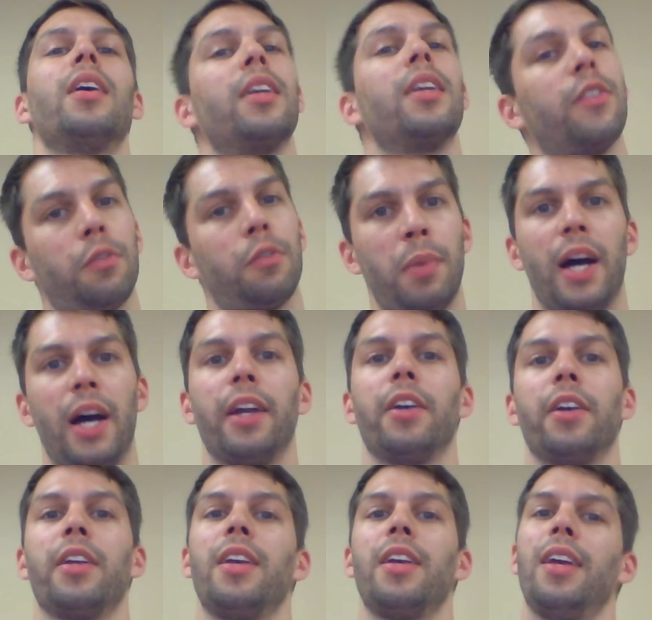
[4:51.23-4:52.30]

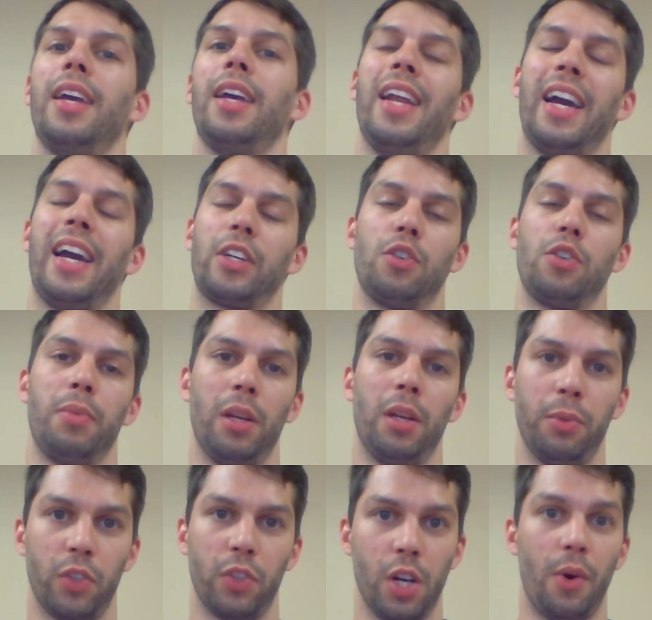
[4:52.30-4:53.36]
inspired and actually be
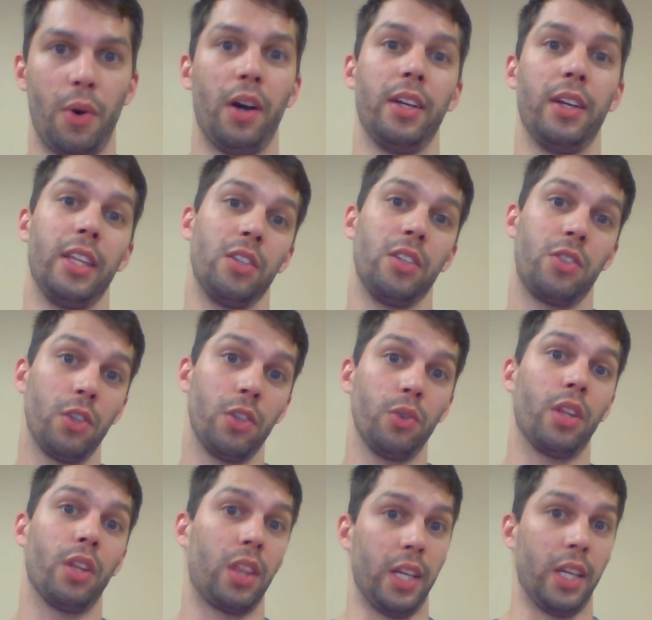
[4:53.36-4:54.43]
able to go out and then
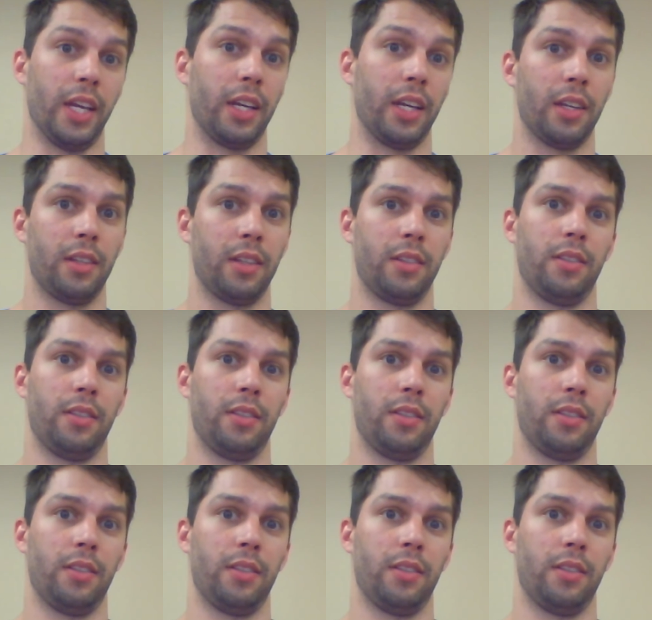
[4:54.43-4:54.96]
do the thing